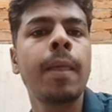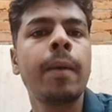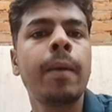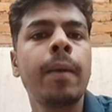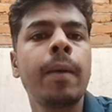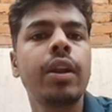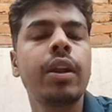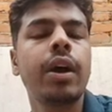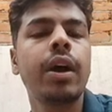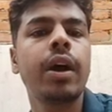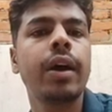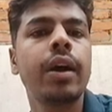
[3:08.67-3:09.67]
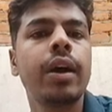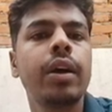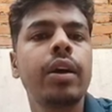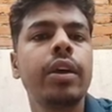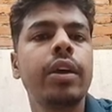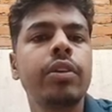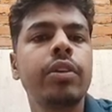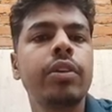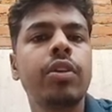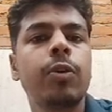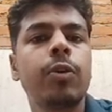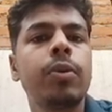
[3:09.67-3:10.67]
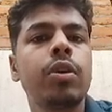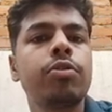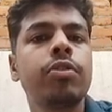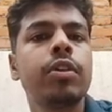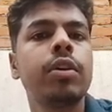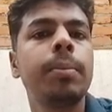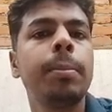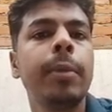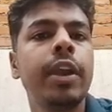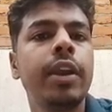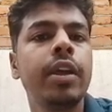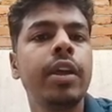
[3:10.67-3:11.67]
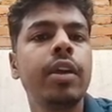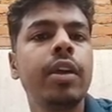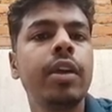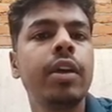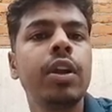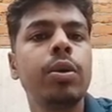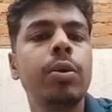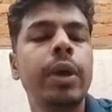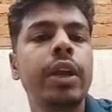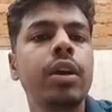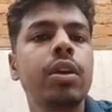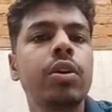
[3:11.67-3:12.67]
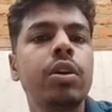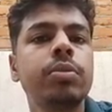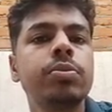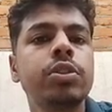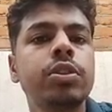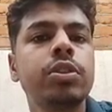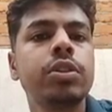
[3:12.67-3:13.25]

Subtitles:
Then here is the output of median values for numerical columns.